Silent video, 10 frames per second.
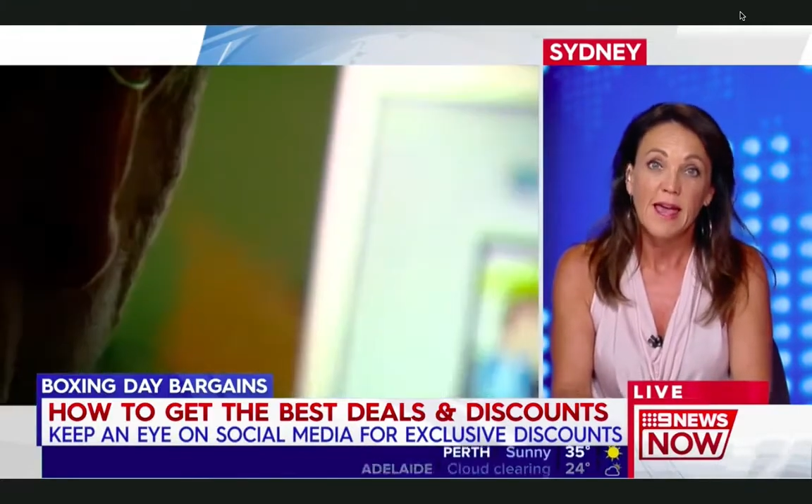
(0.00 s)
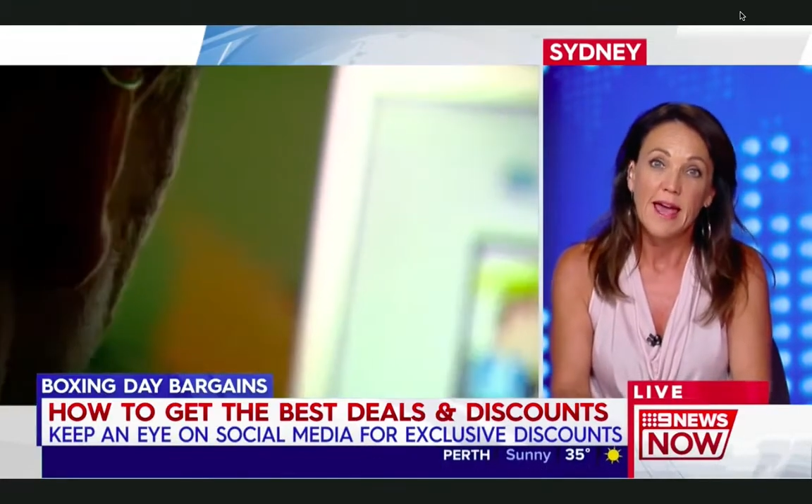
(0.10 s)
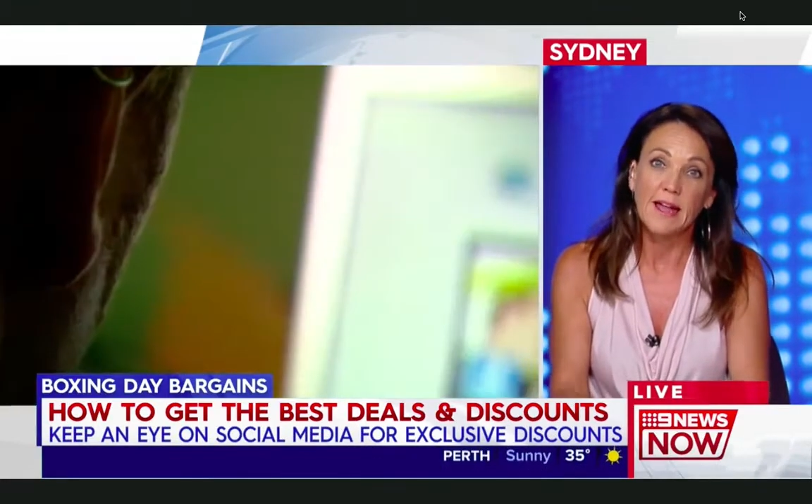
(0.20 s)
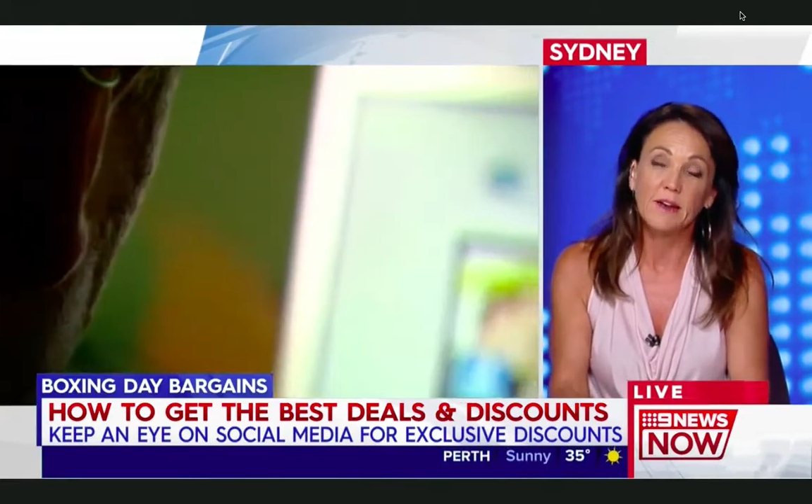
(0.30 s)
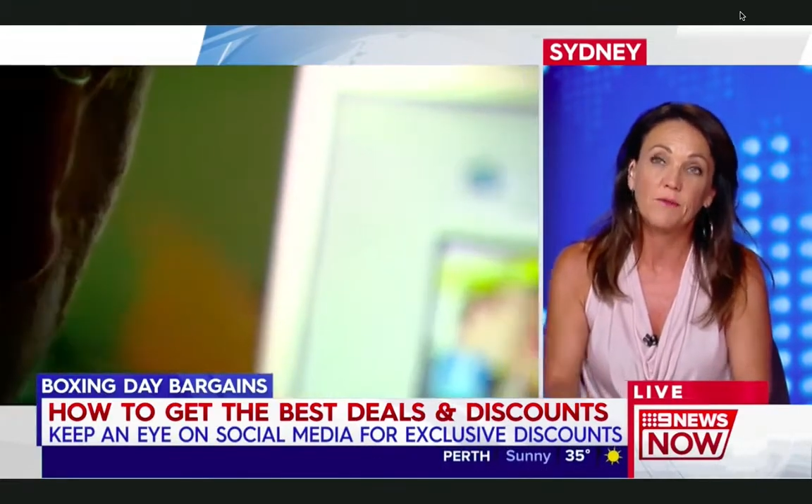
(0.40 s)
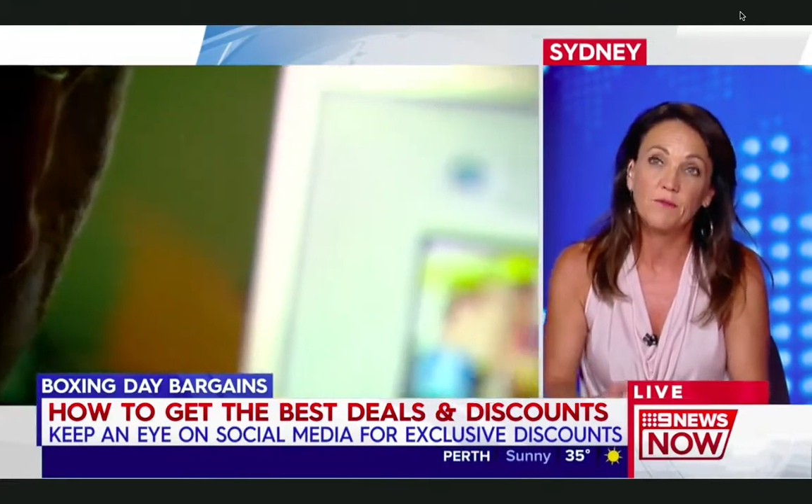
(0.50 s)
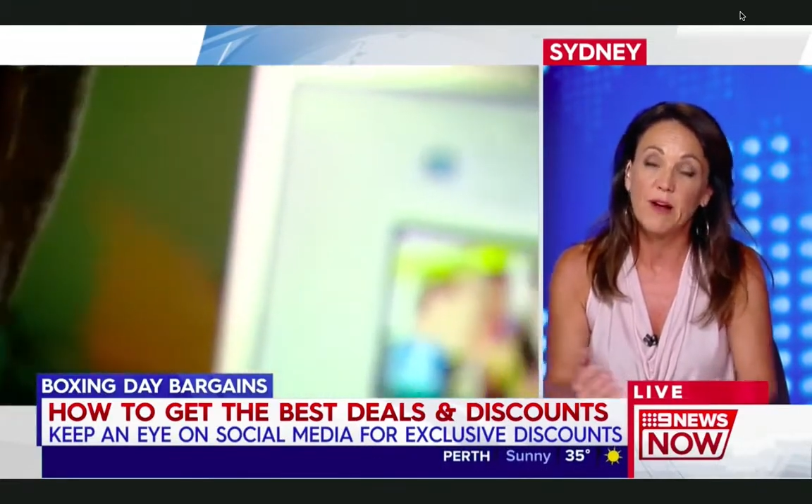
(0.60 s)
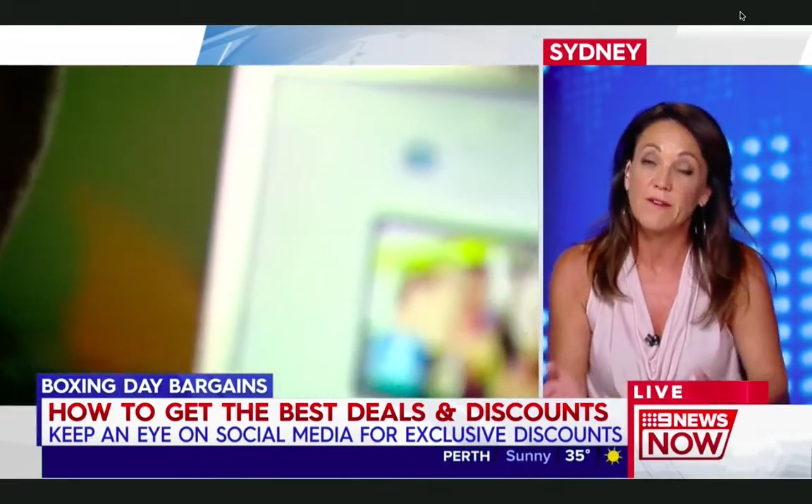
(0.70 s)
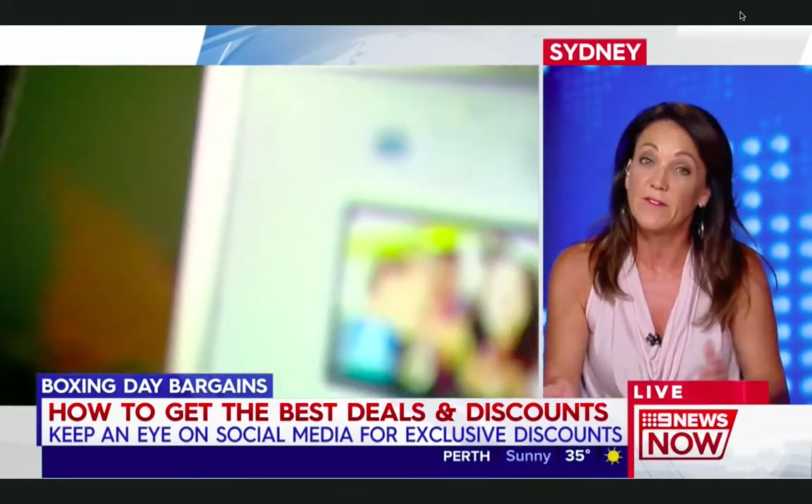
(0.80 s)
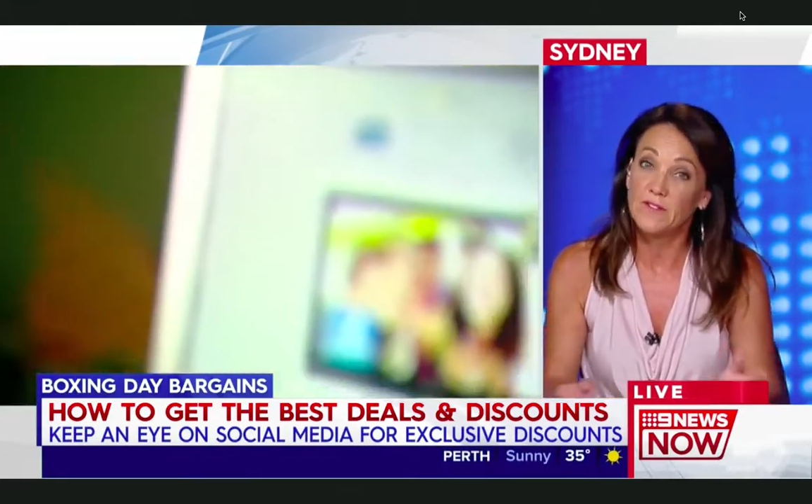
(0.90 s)
And
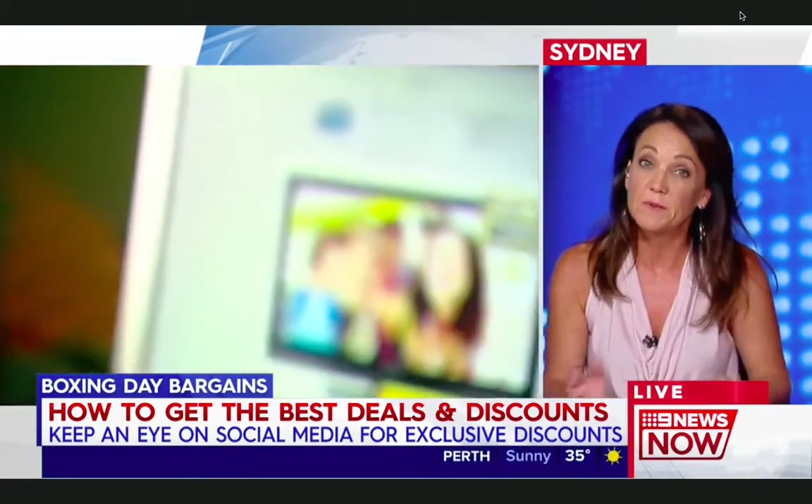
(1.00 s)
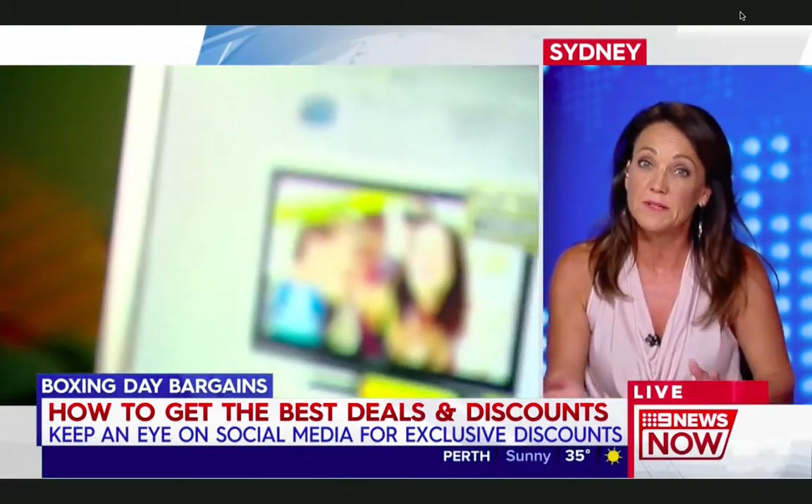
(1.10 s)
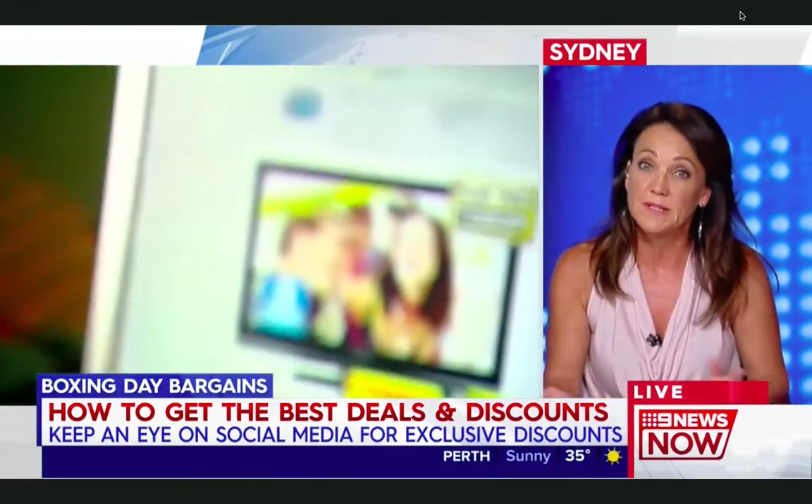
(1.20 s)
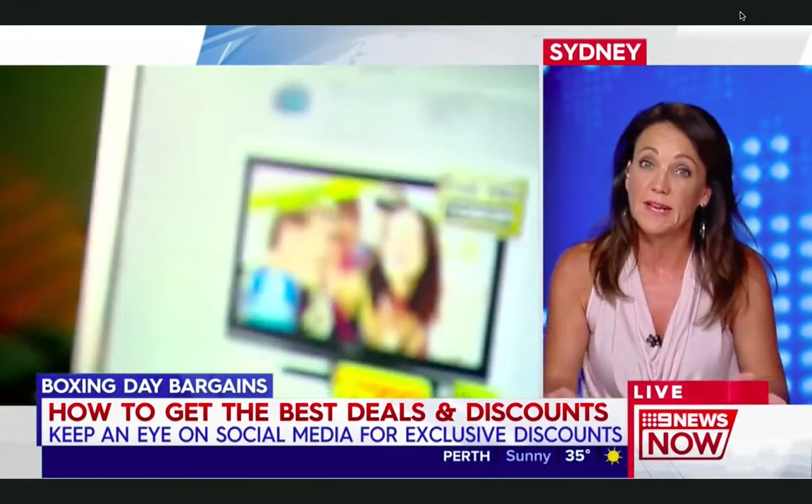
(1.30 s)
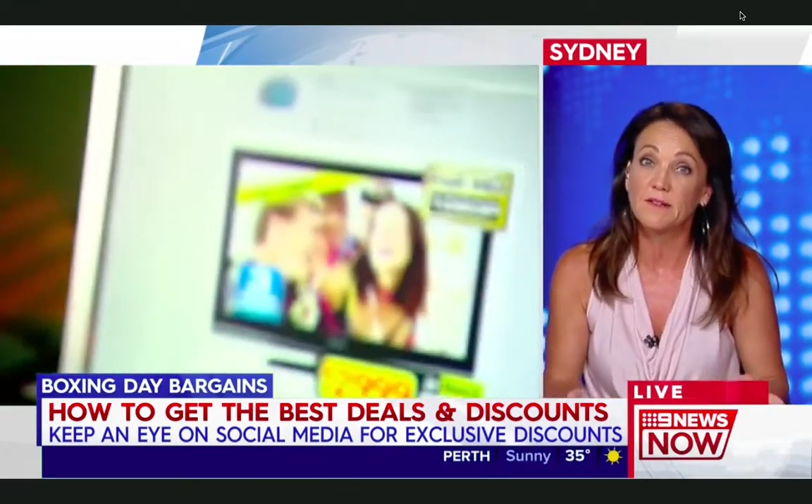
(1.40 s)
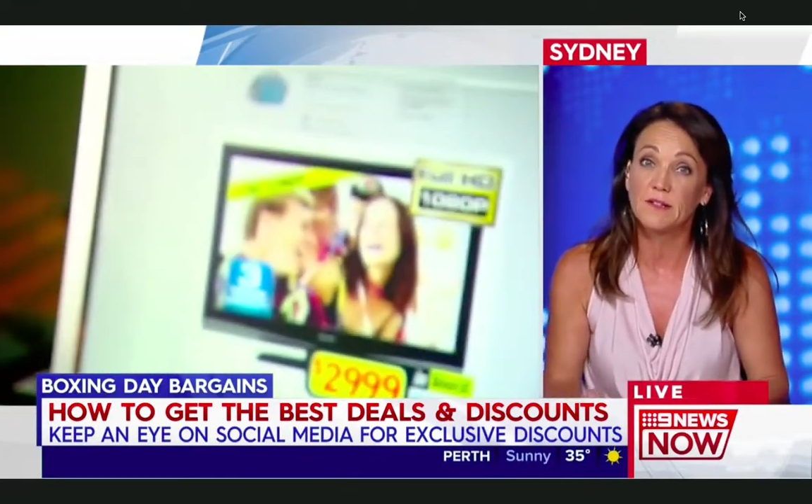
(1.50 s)
around 50%,